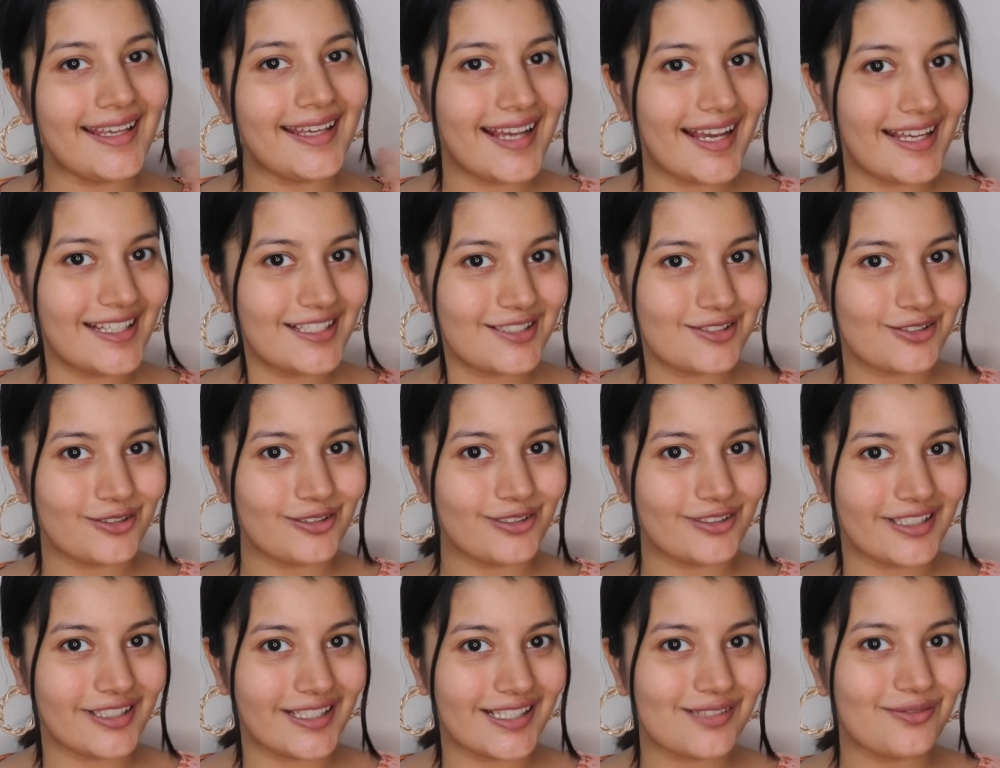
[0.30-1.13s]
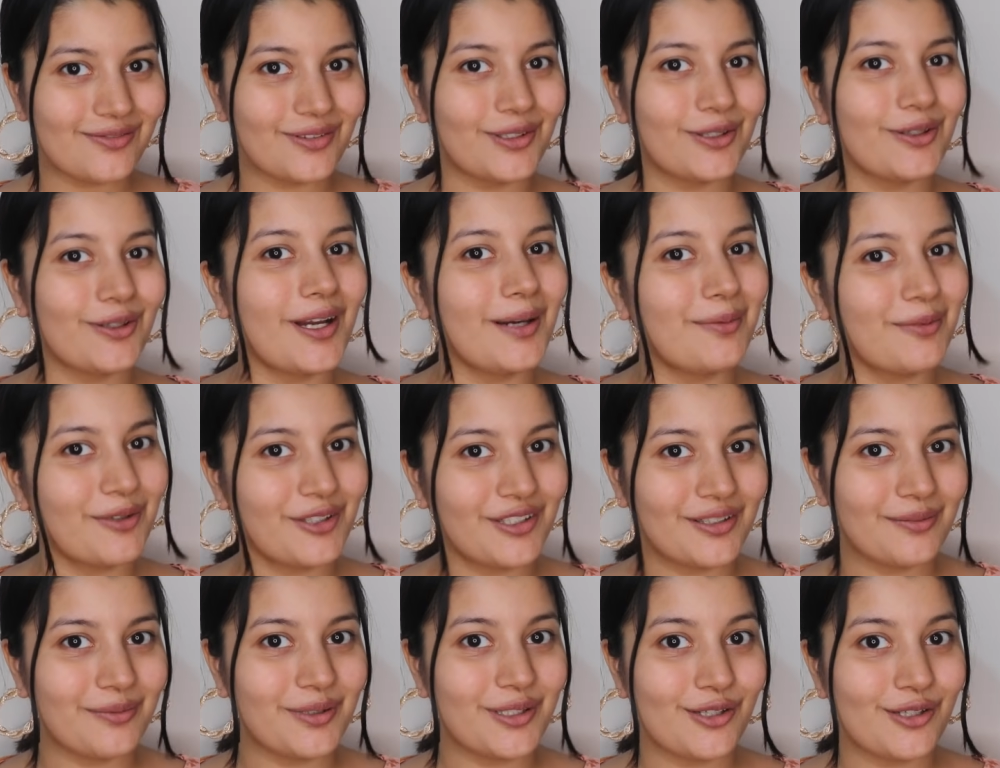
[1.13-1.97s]
Guys, in today's video I'm
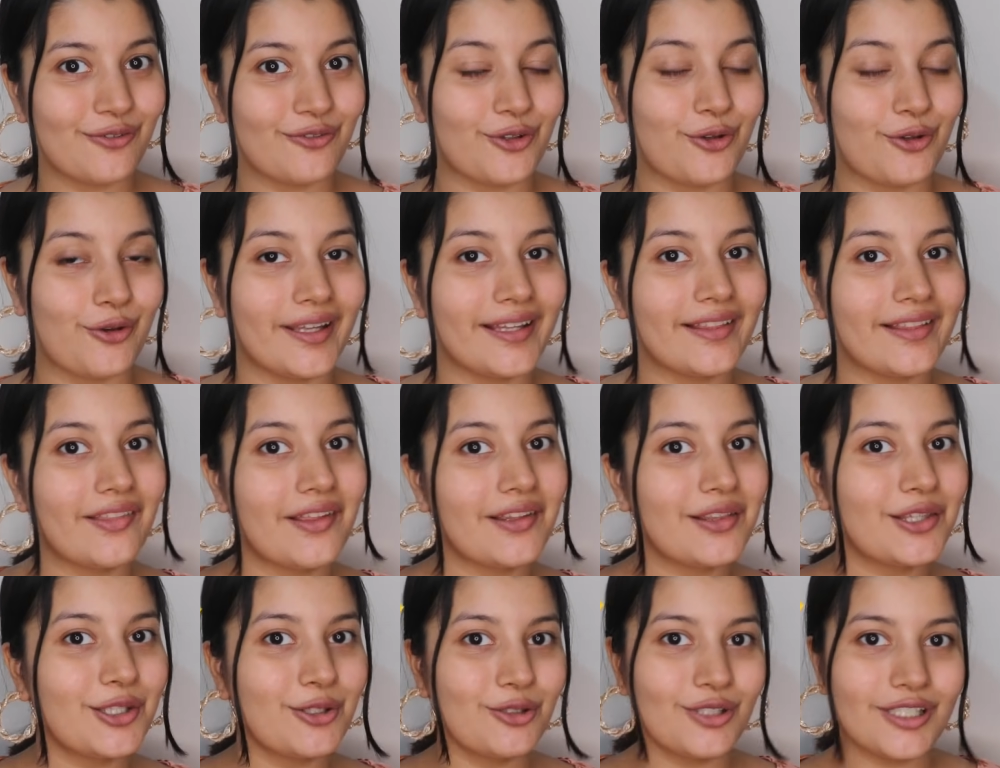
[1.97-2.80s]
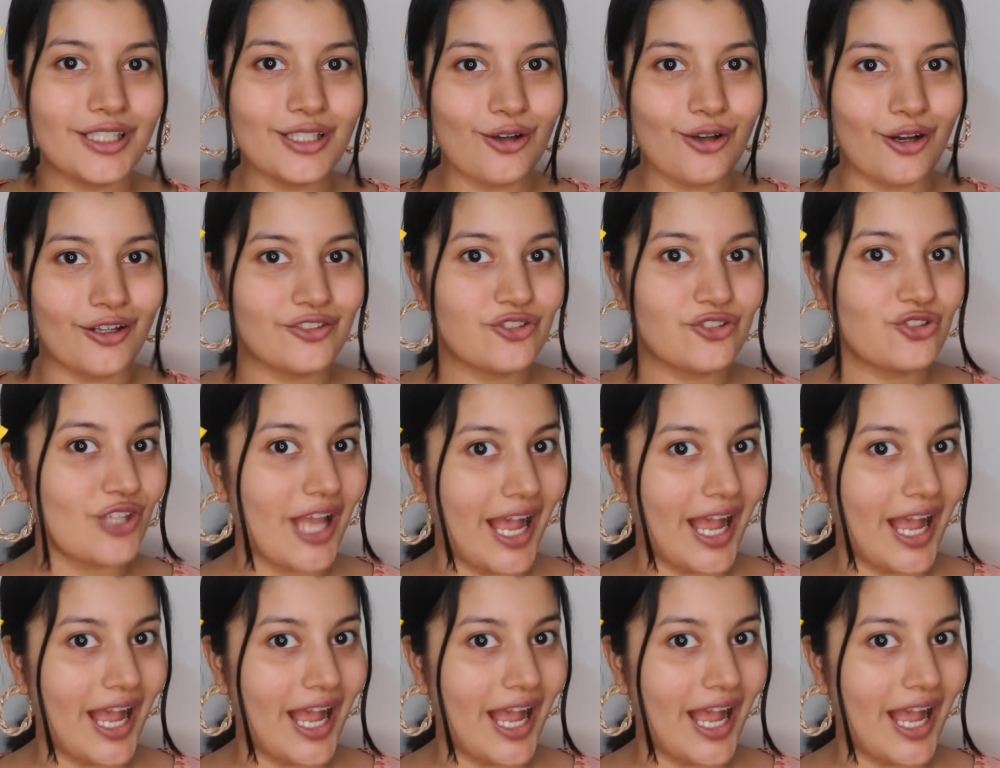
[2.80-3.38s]
going to be reviewing the newly launched